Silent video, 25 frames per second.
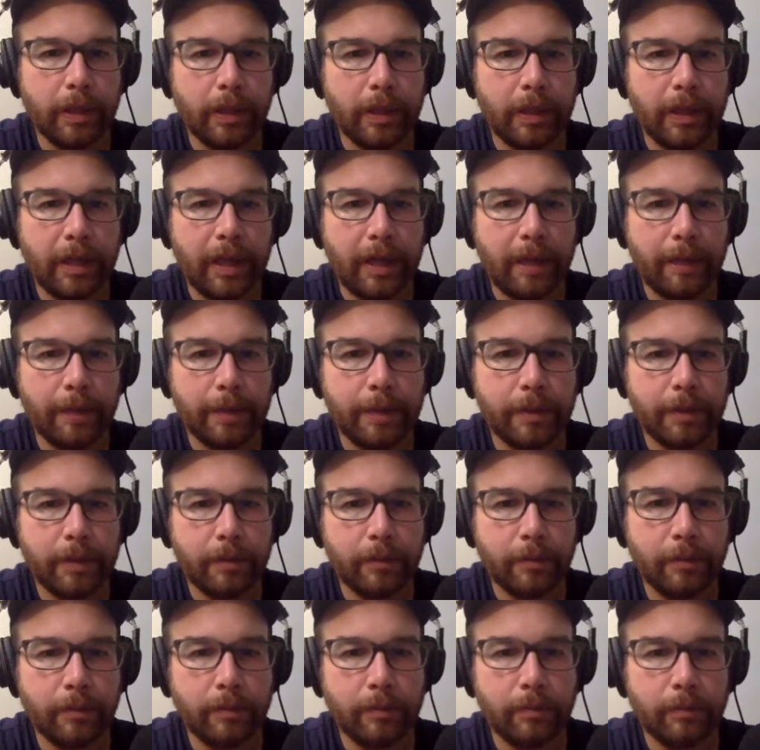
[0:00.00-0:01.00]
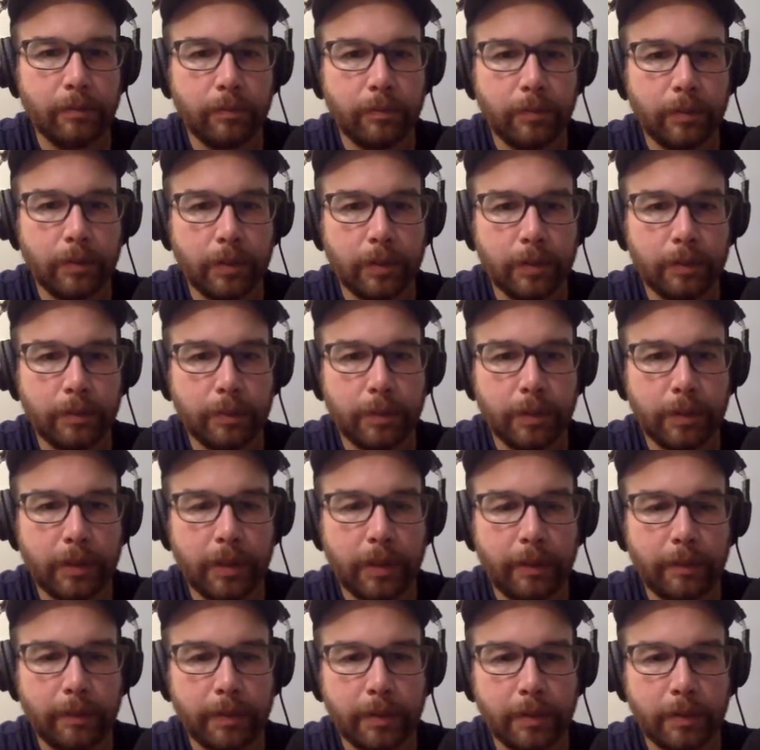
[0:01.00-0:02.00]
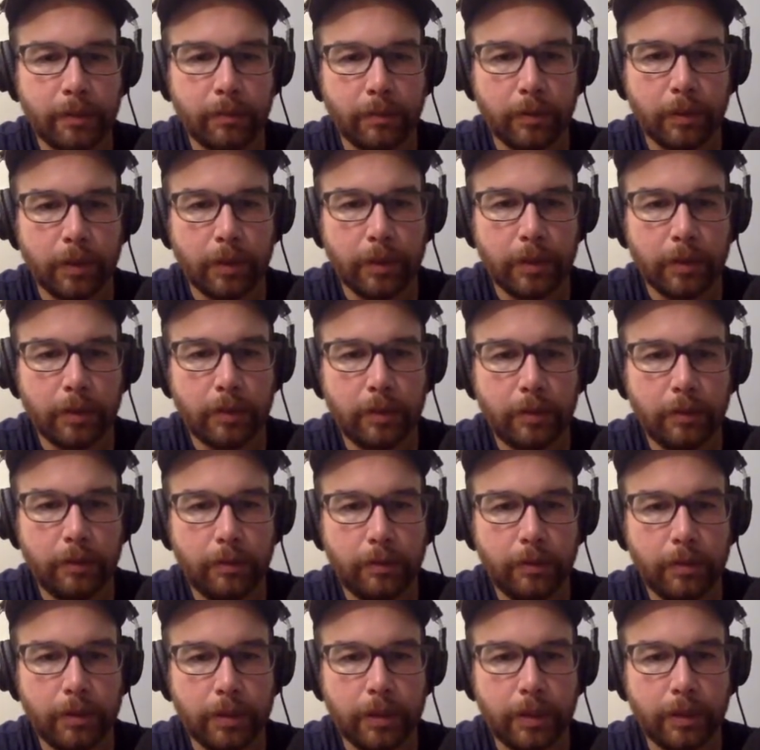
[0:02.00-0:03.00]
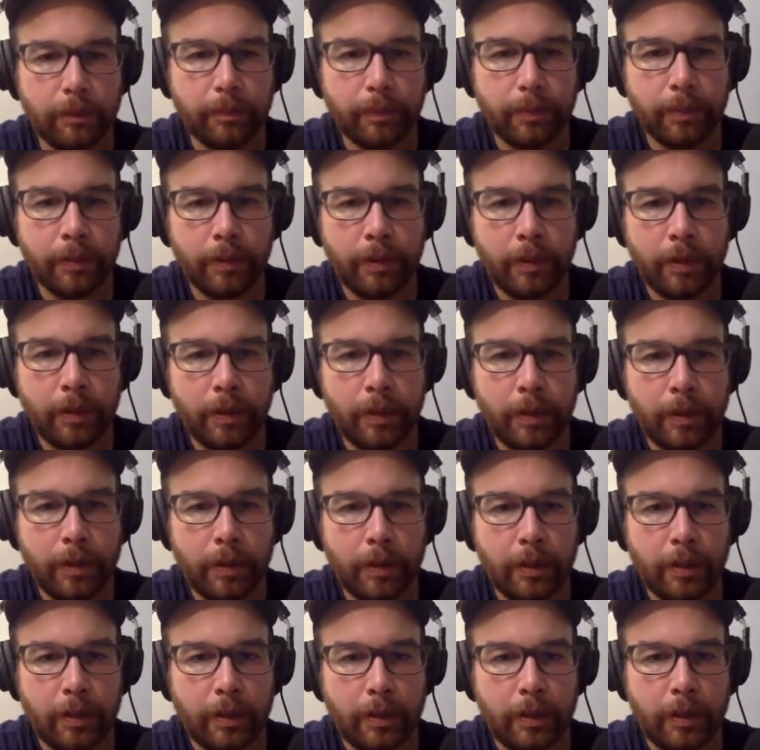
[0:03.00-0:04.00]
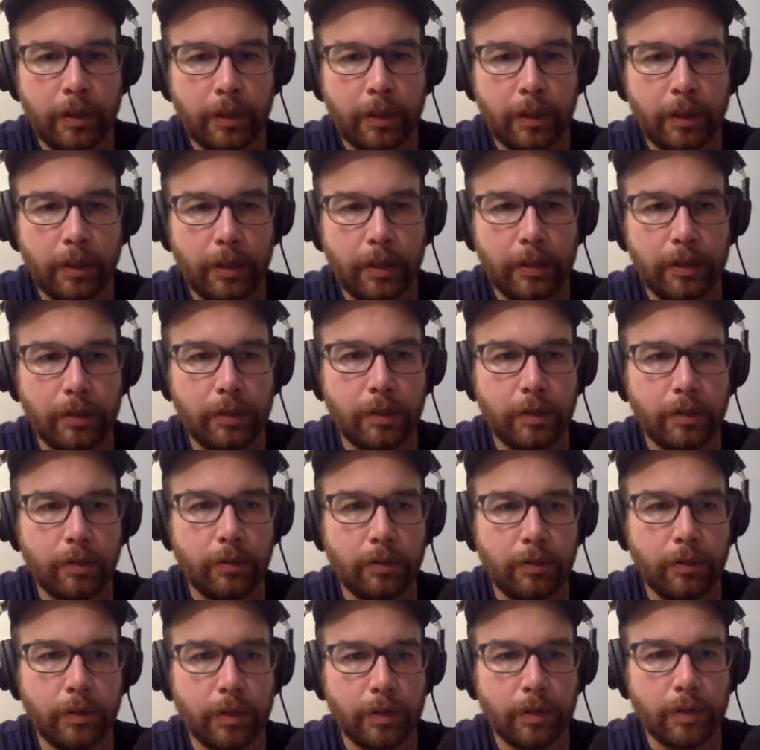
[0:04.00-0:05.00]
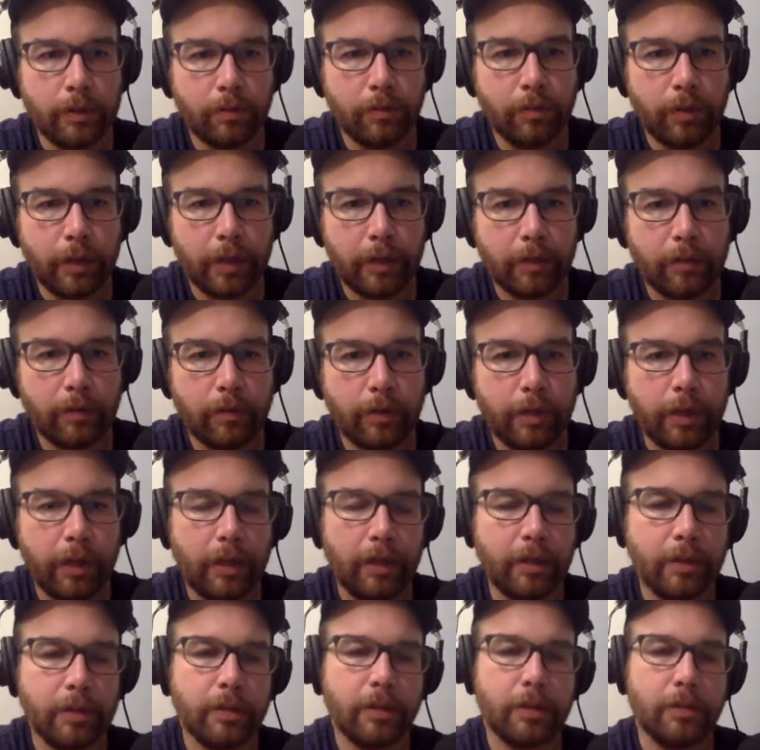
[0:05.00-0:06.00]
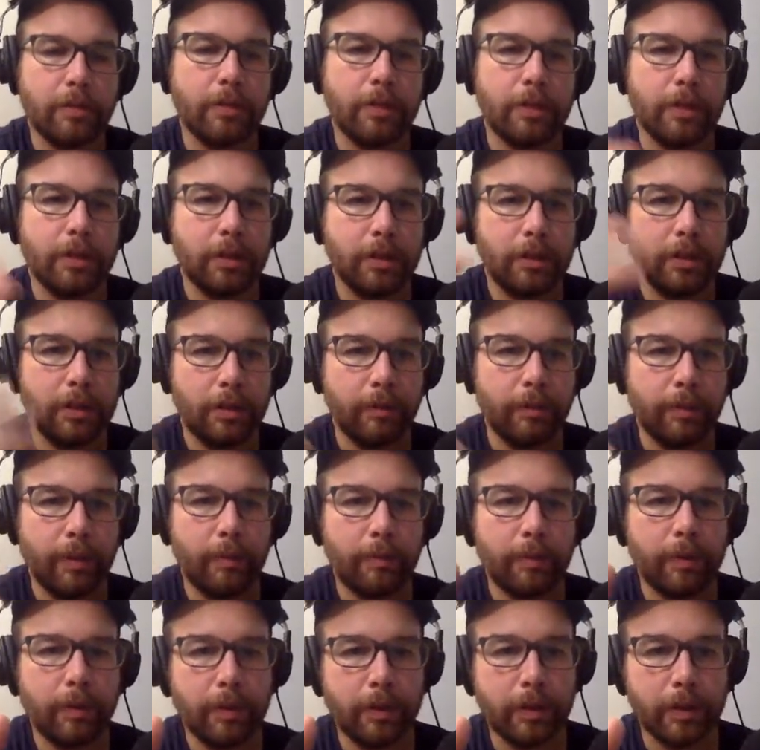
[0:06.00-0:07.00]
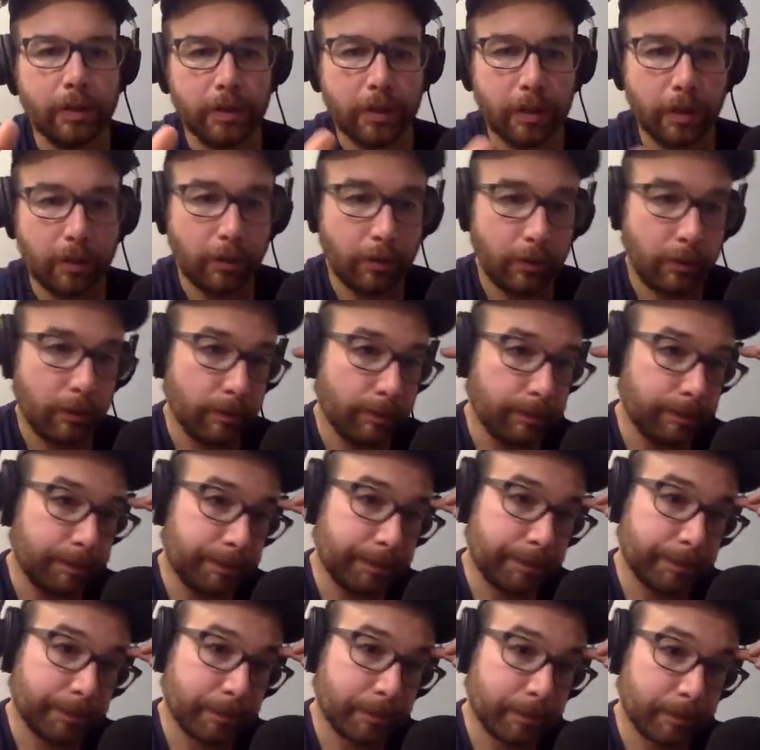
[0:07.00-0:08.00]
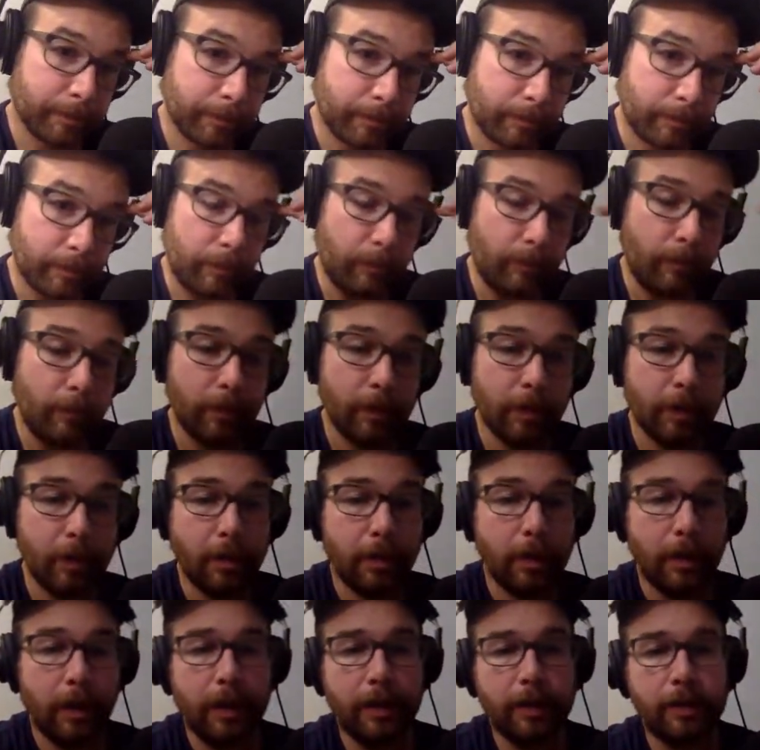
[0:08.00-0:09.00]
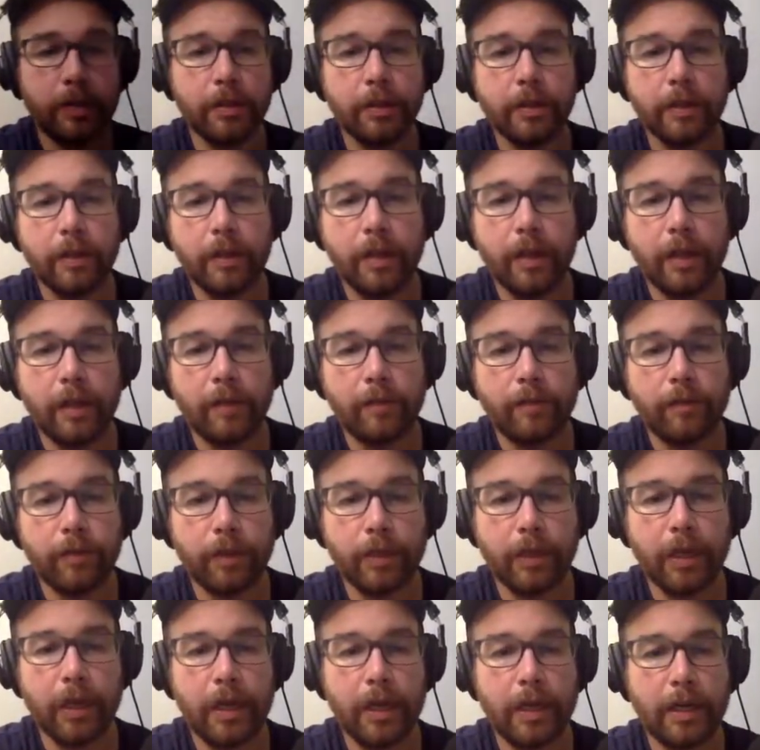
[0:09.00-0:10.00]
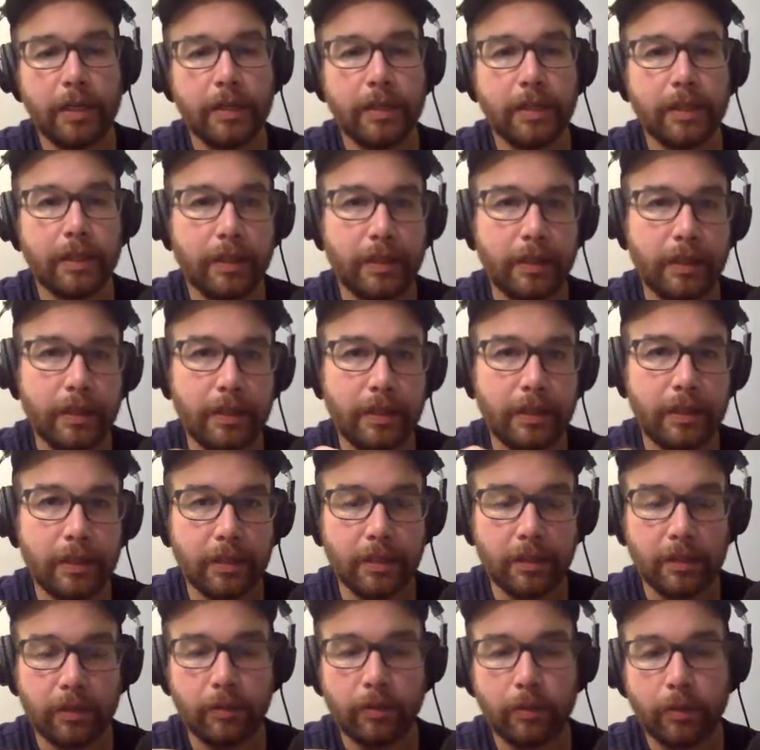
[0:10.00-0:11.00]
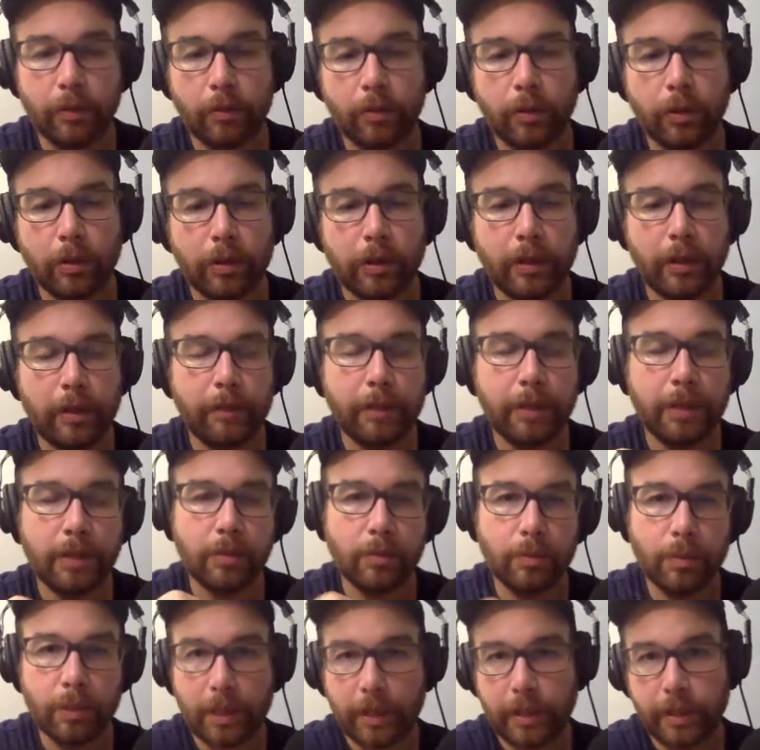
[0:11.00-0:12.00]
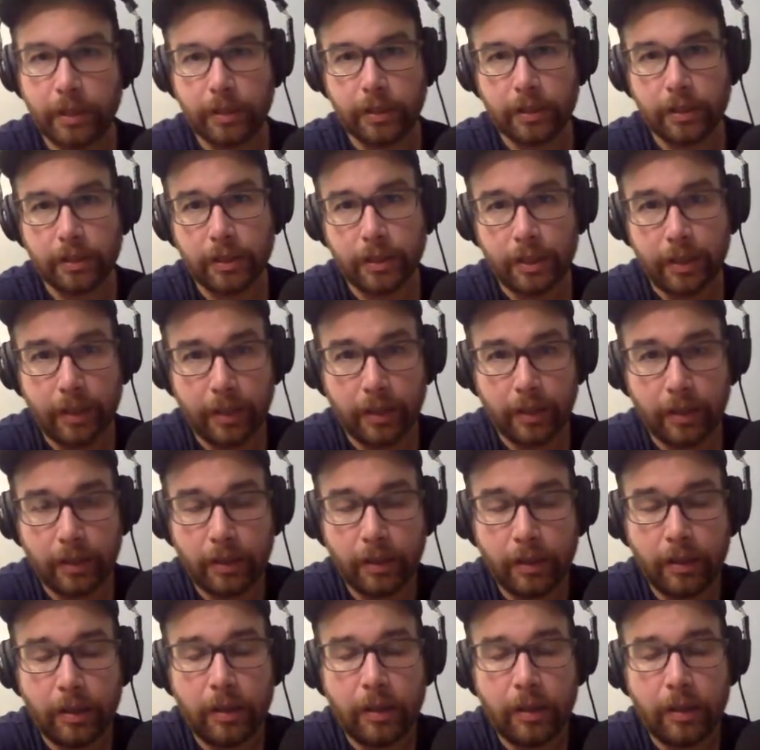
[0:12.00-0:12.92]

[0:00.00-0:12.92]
a capstone, let's put capstone.2 zip into this directory. So just zip up all this code. Actually, I forgot, and this isn't going to work now because what I just did